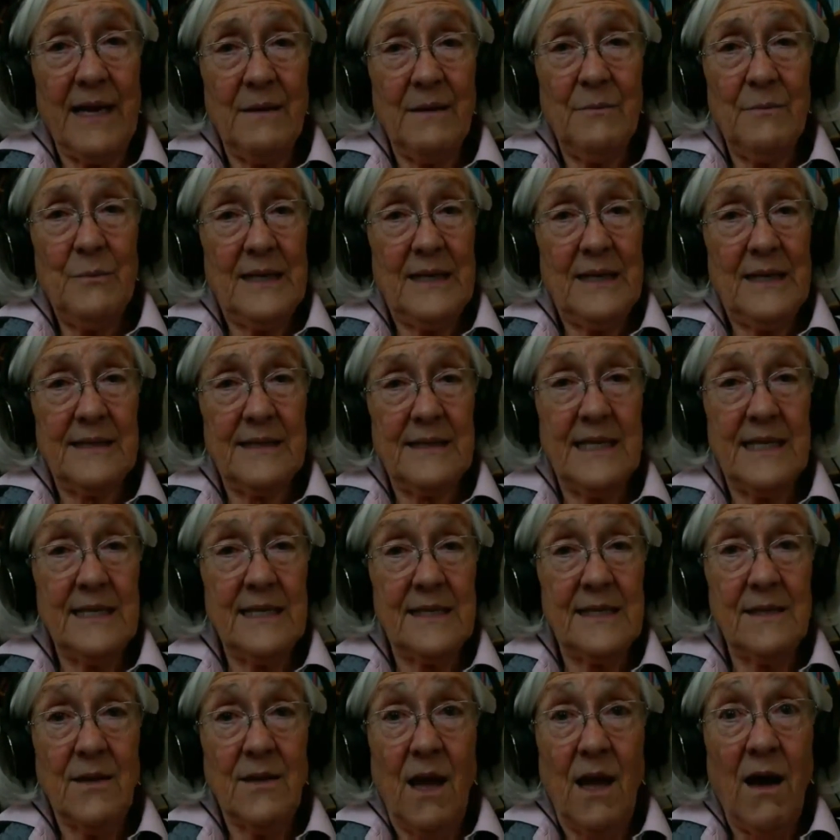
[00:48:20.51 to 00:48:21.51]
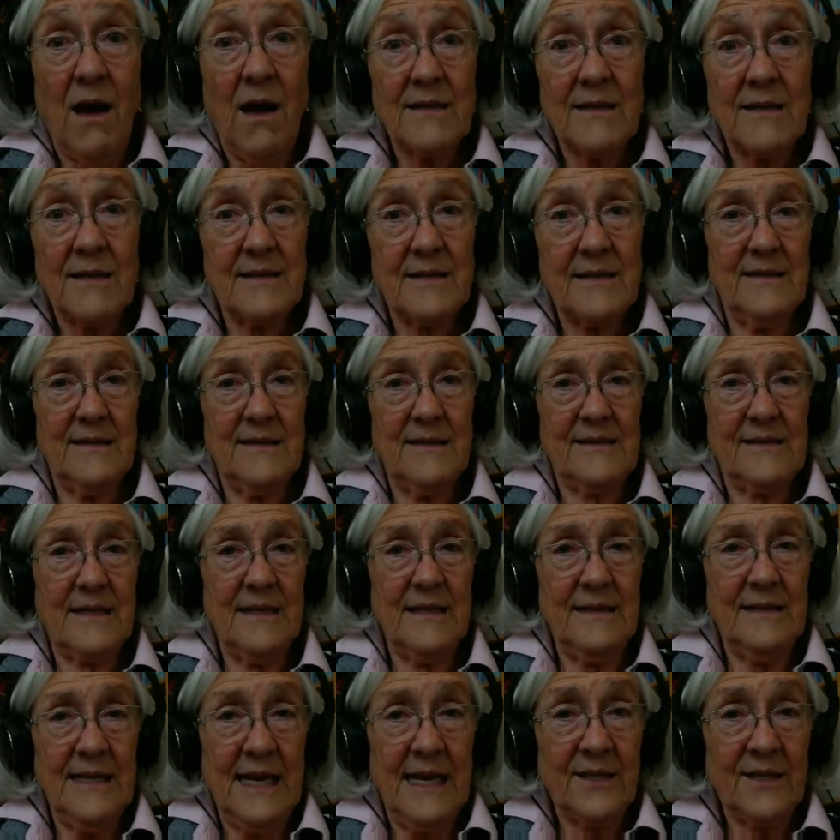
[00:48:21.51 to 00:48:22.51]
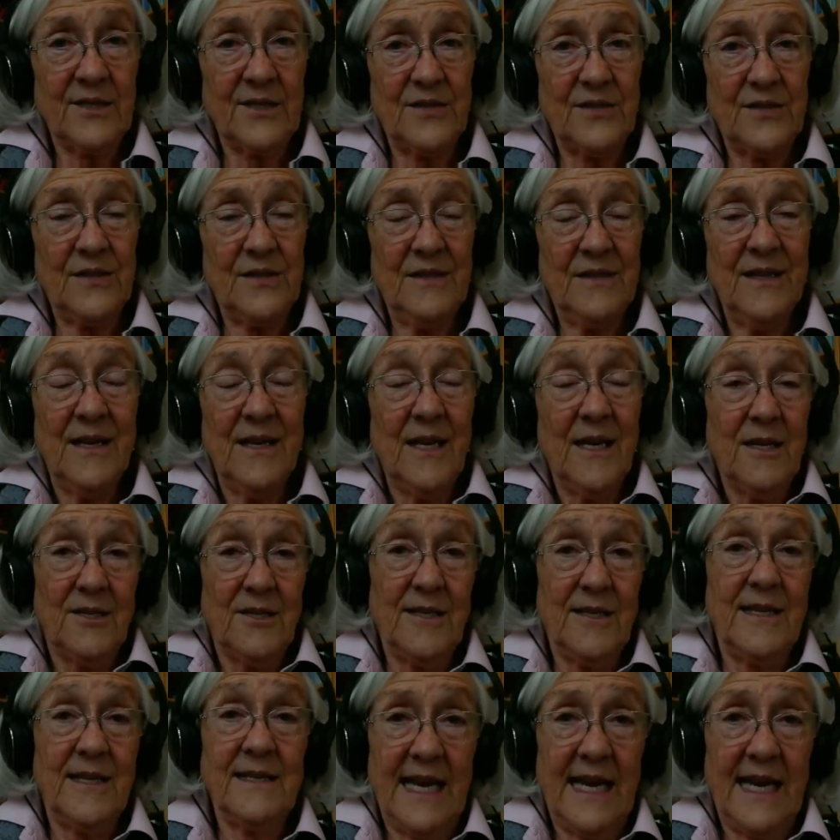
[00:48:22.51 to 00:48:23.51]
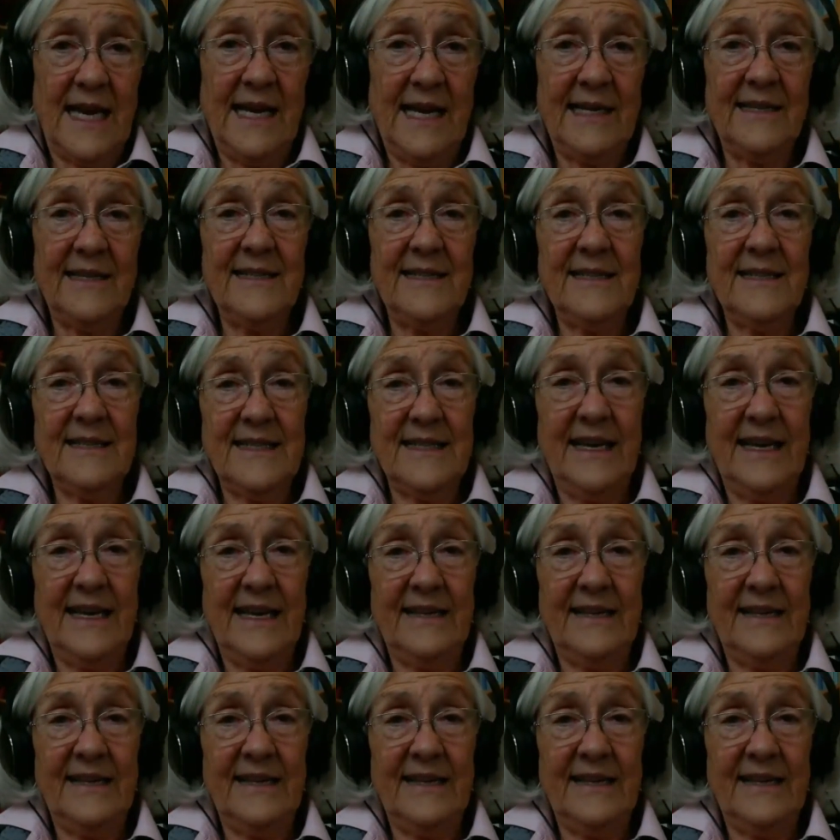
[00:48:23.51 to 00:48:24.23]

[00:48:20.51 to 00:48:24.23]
because he's lost his connection to the dad in his head.